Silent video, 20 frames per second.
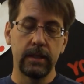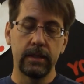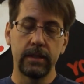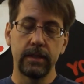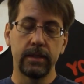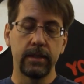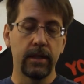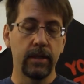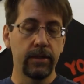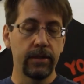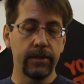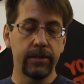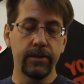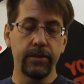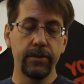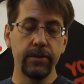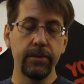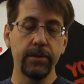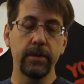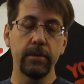to tell the
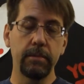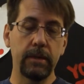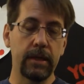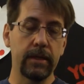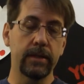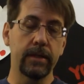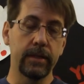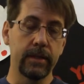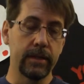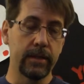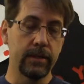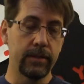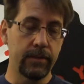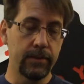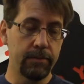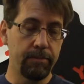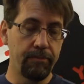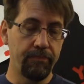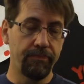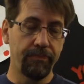truth about
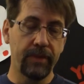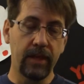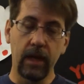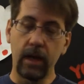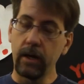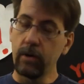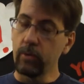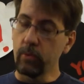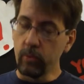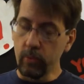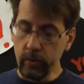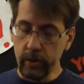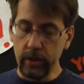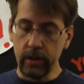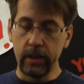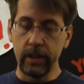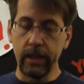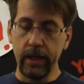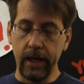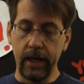this, I
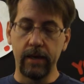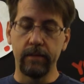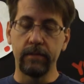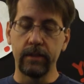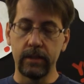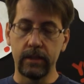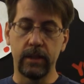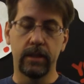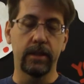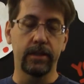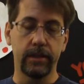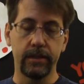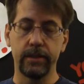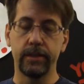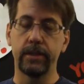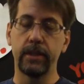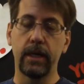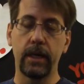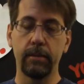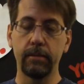really haven't done a
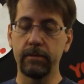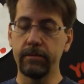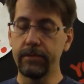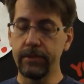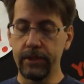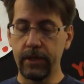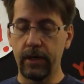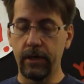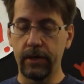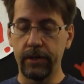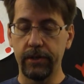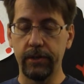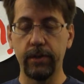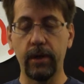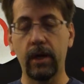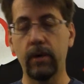good job of sharing you.